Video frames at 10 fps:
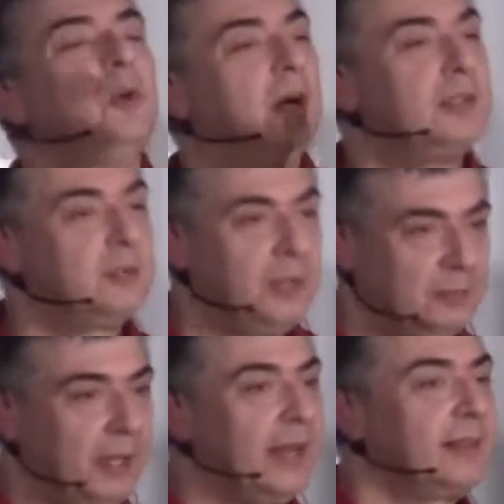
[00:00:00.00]
you want
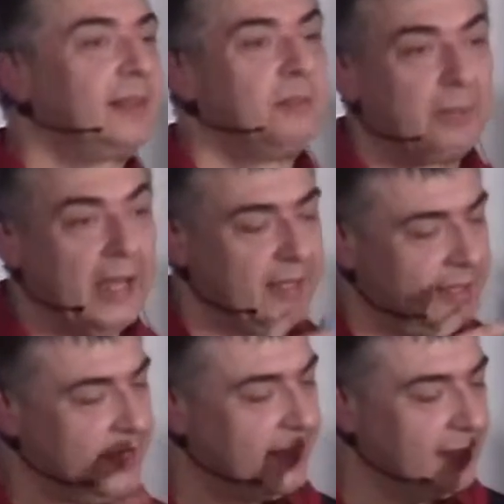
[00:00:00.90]
with
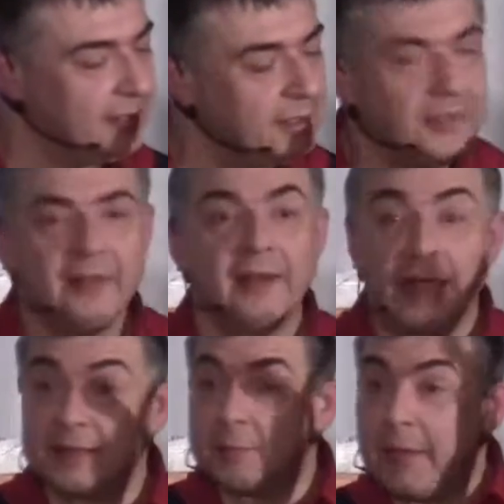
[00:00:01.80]
plasticine,
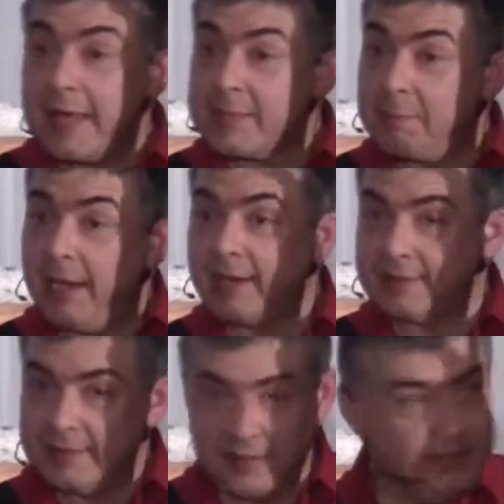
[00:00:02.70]
and the best
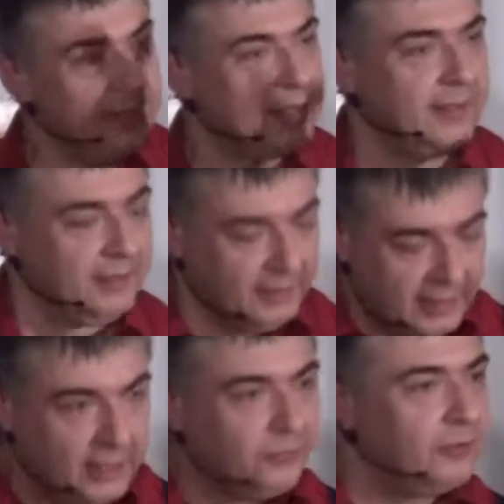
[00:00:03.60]
part is
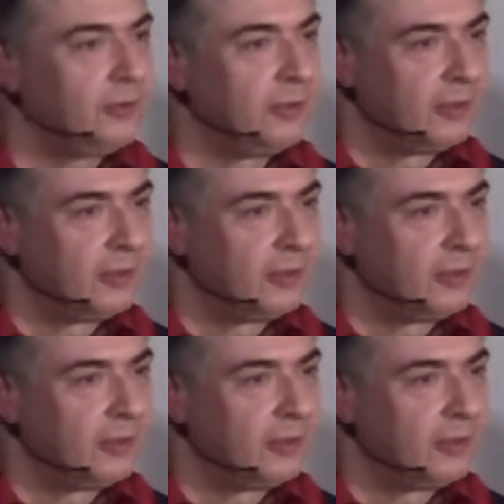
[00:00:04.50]
if